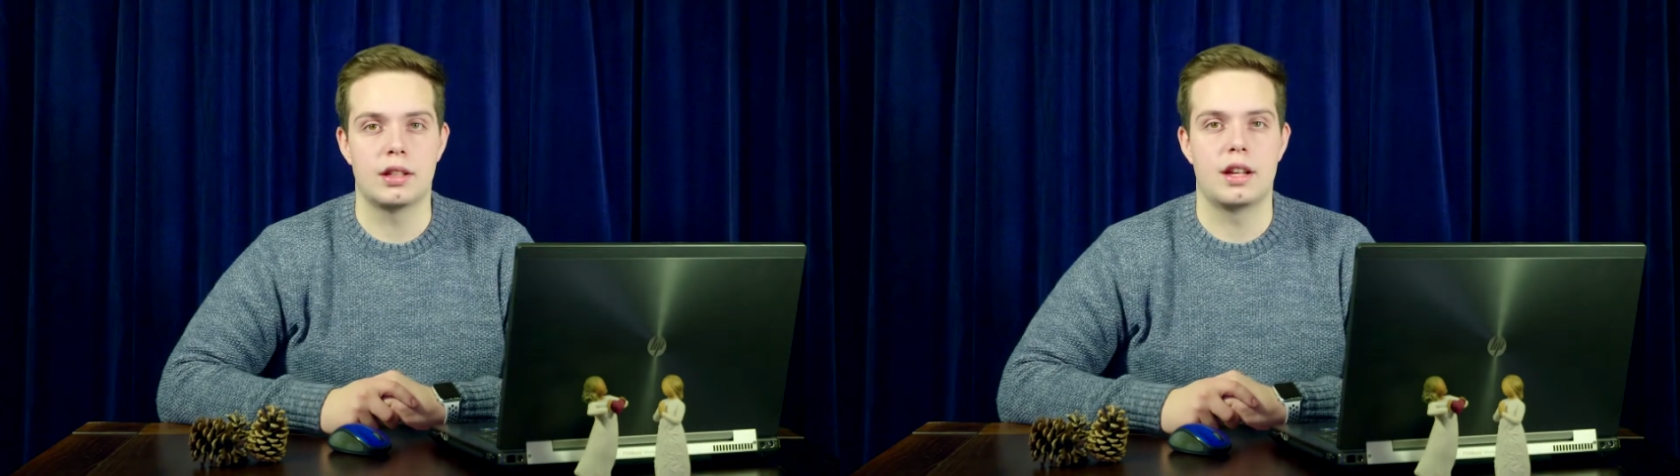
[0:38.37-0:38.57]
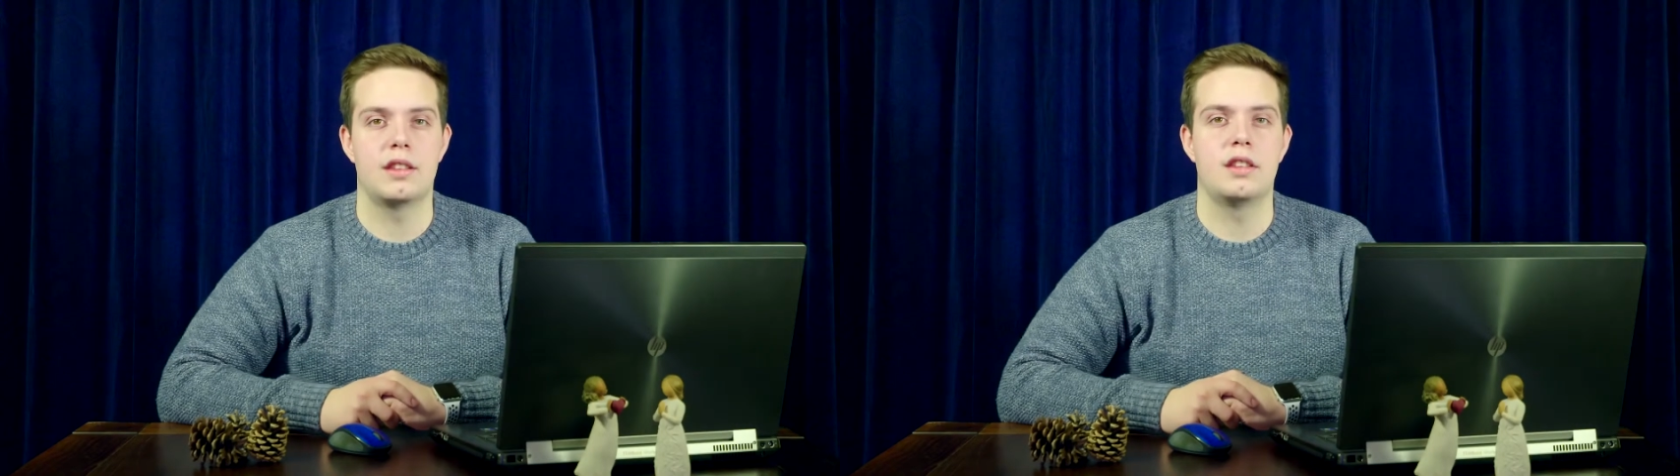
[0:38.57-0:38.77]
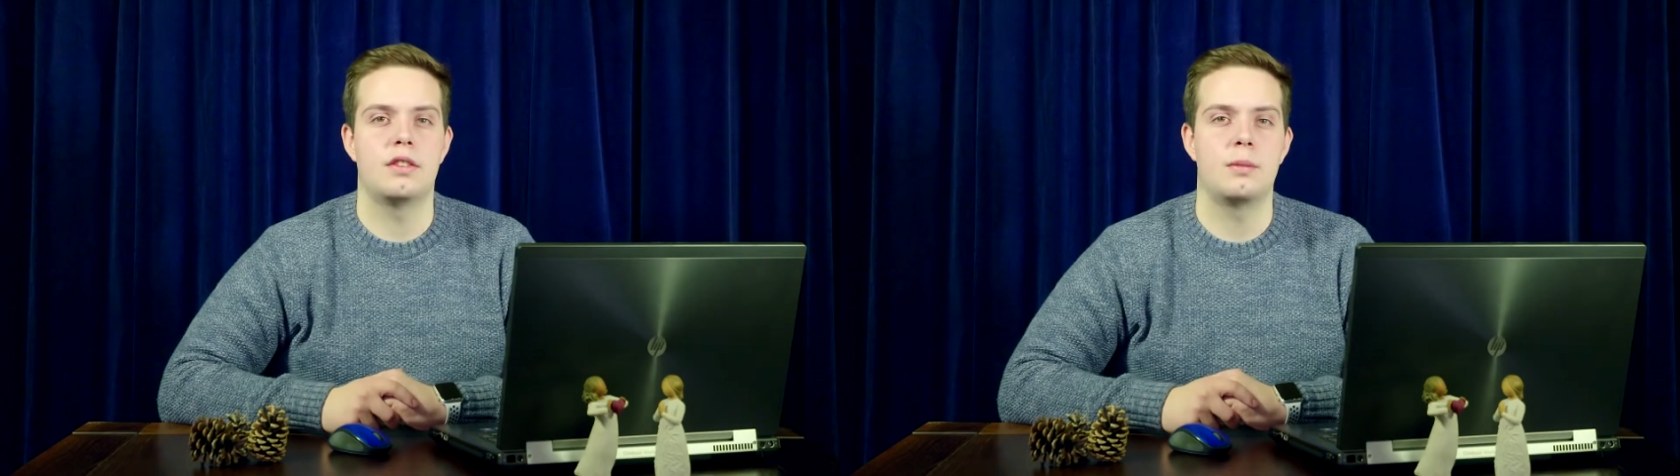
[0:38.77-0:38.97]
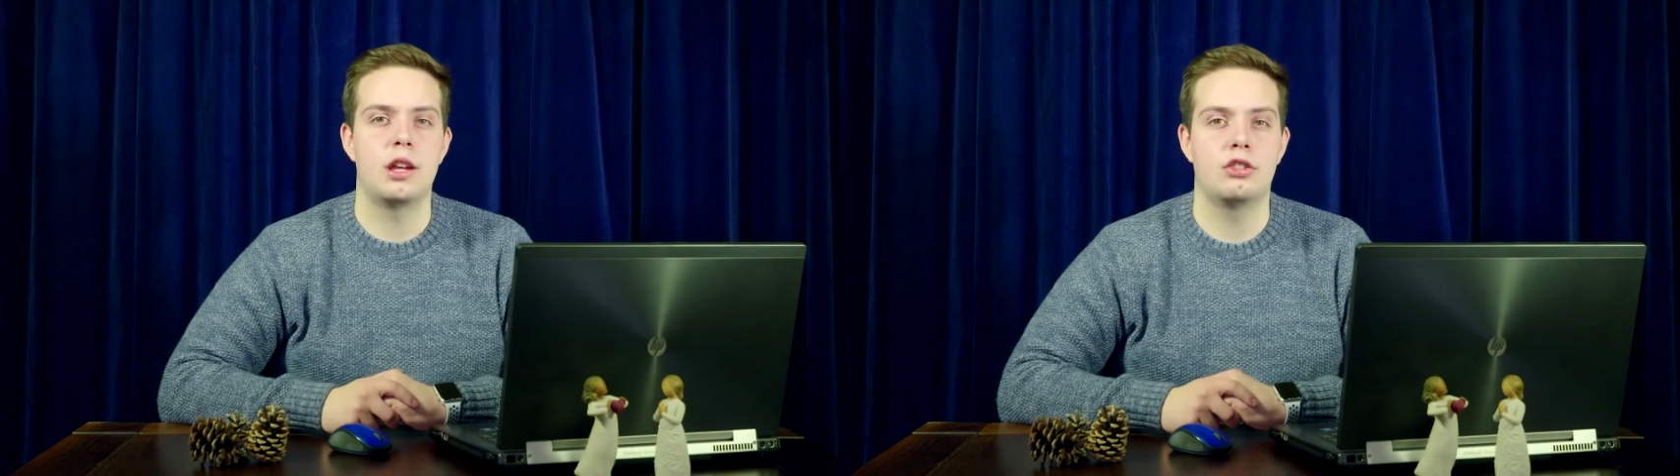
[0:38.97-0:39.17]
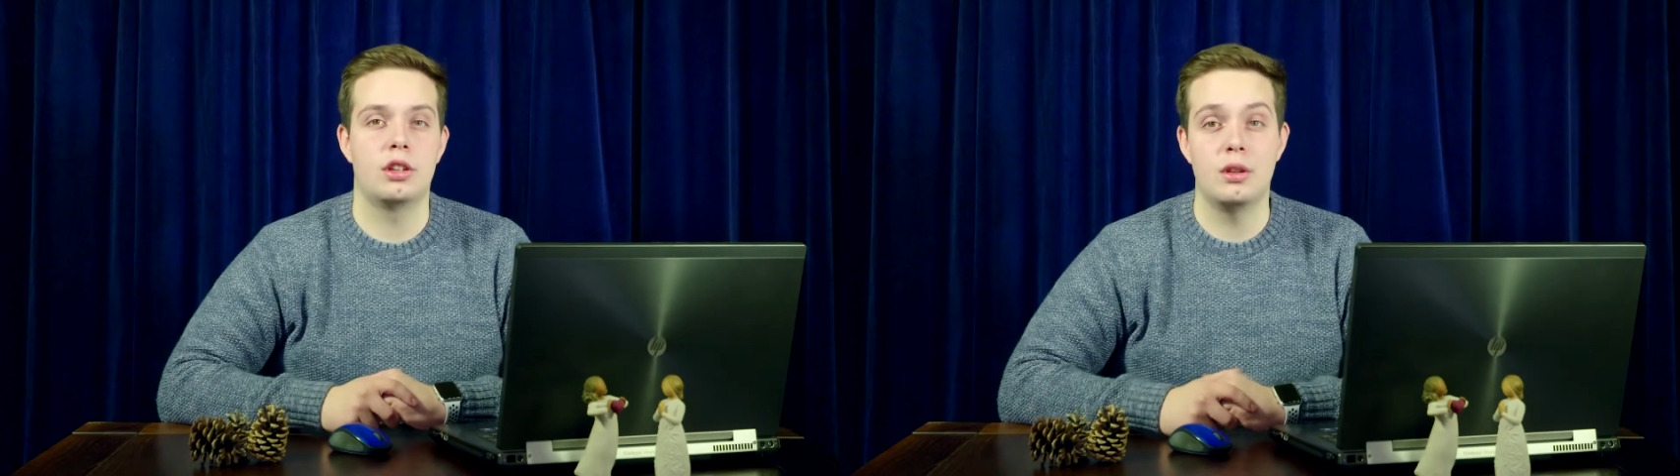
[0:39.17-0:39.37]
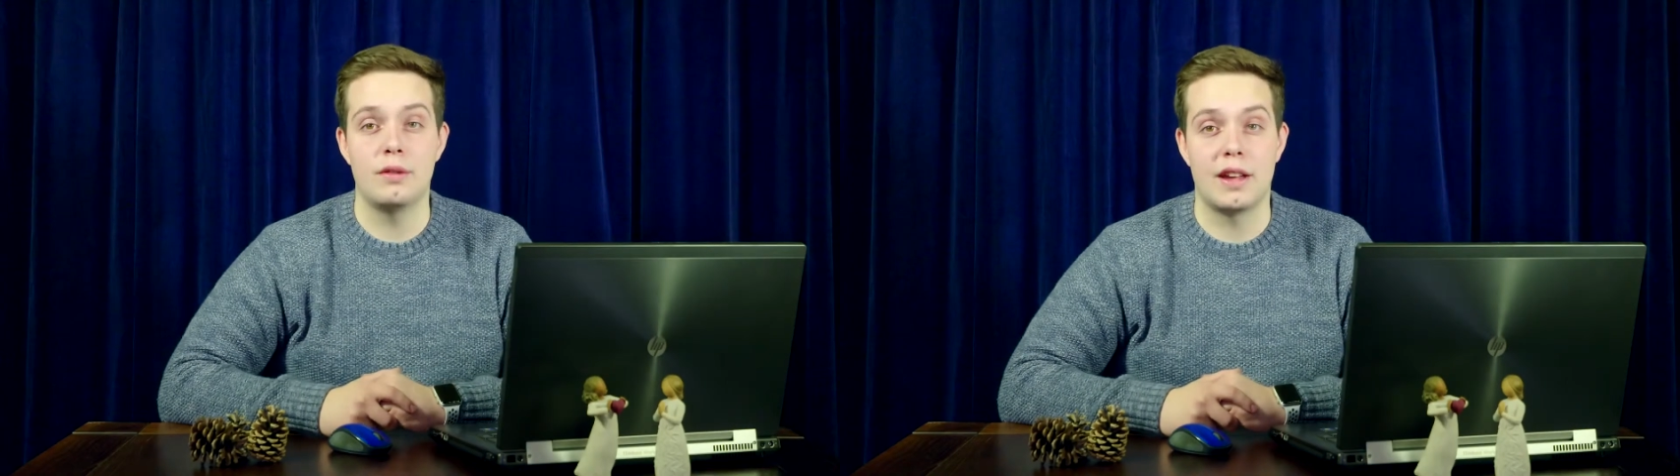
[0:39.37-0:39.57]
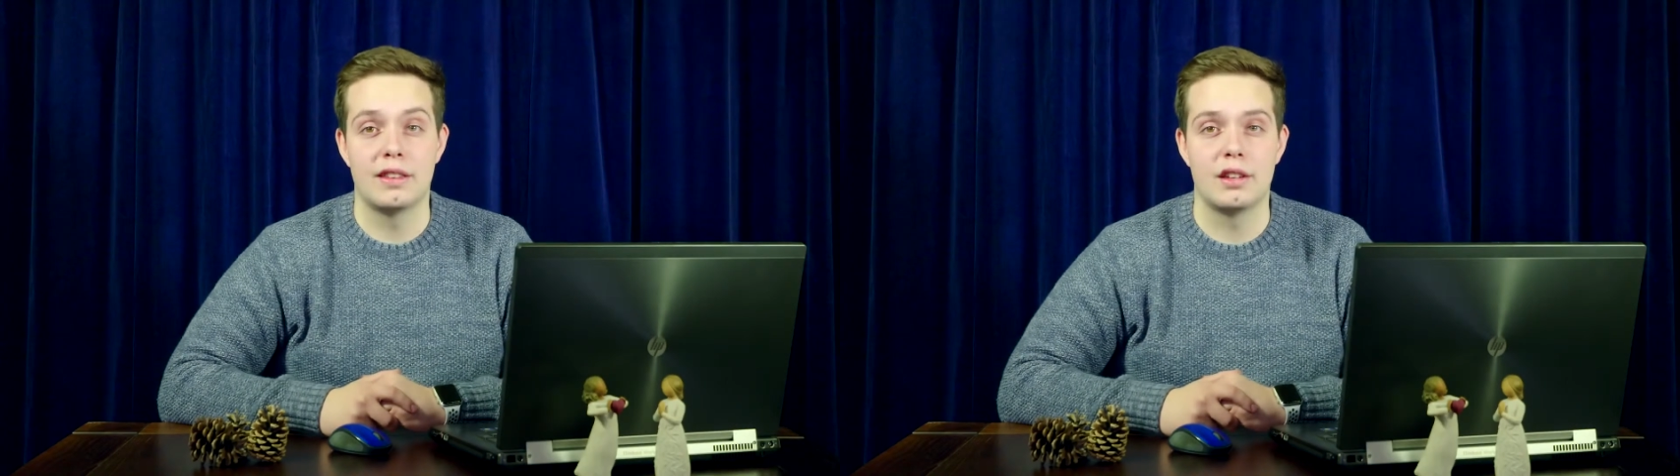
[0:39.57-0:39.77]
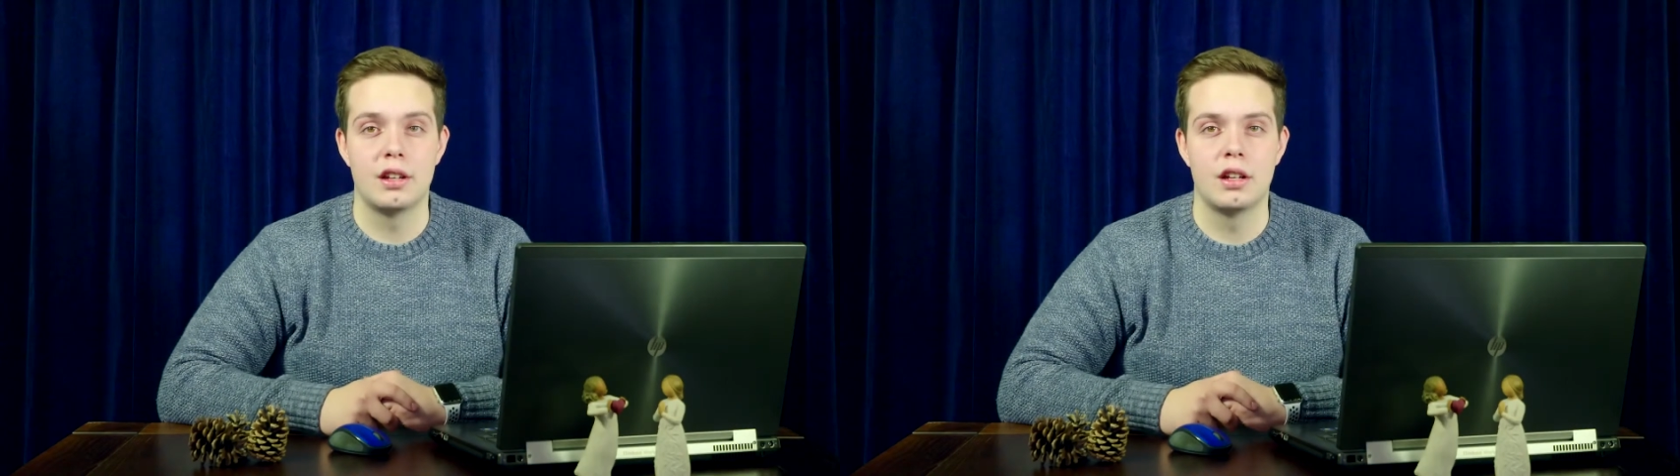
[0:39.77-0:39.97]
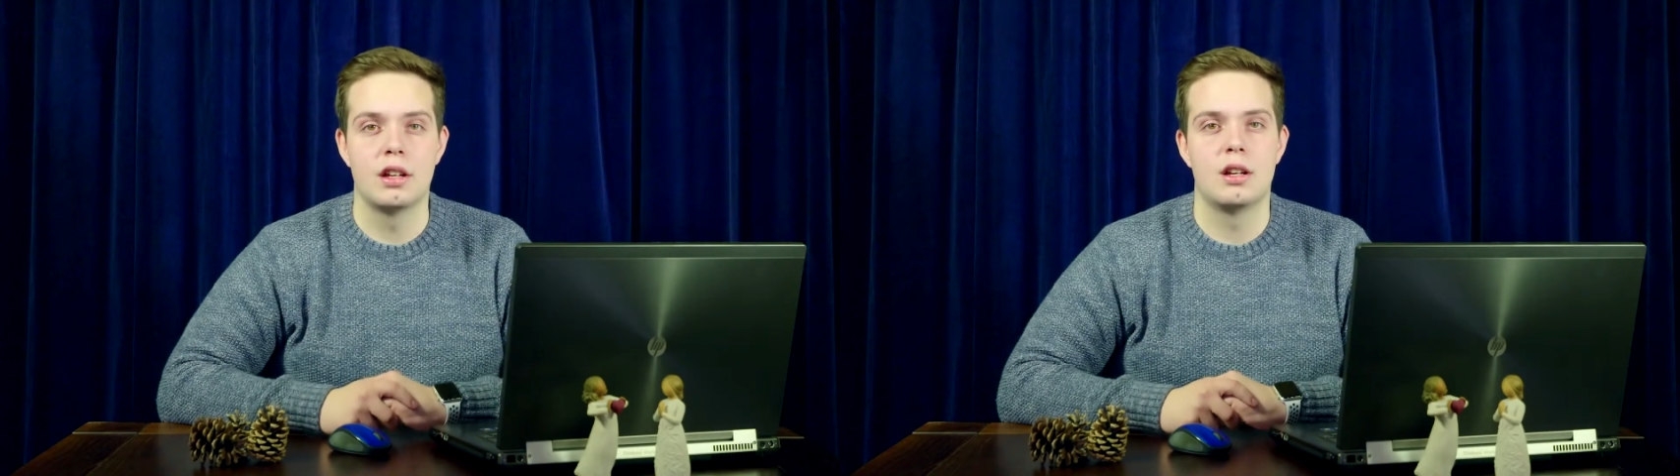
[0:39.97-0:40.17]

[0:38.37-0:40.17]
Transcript: and the information you've entered